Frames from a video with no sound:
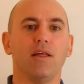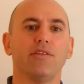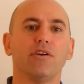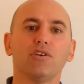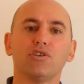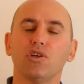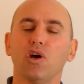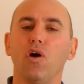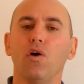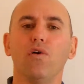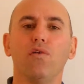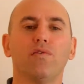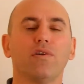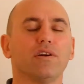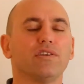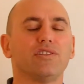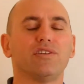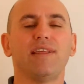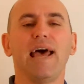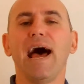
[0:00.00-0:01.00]
There's
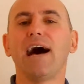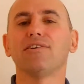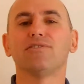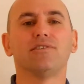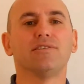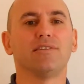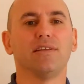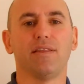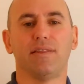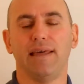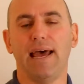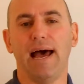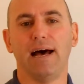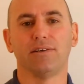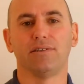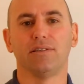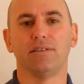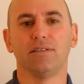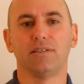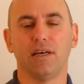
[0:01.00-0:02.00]
over thousands and
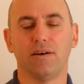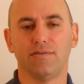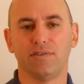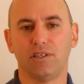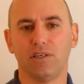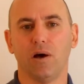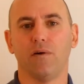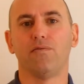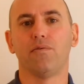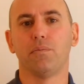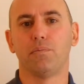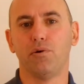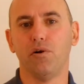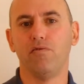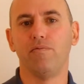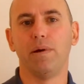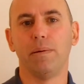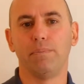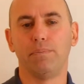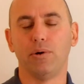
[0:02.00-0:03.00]
thousands of
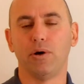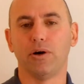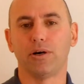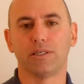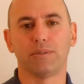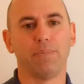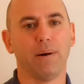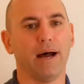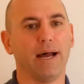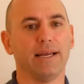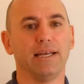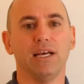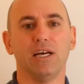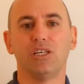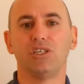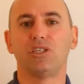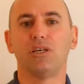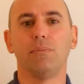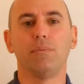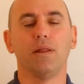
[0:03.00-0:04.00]
self-improvement books by
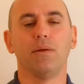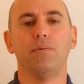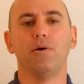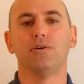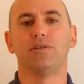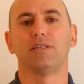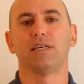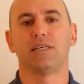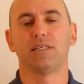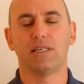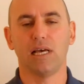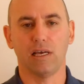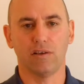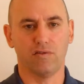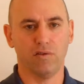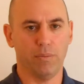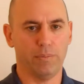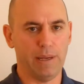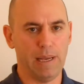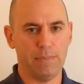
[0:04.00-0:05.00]
some of the most
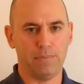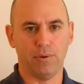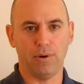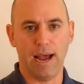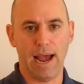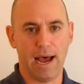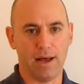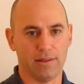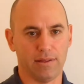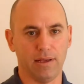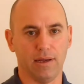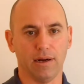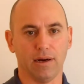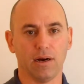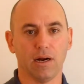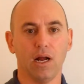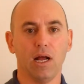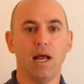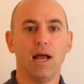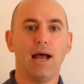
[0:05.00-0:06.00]
successful people out
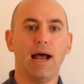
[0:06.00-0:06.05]
there.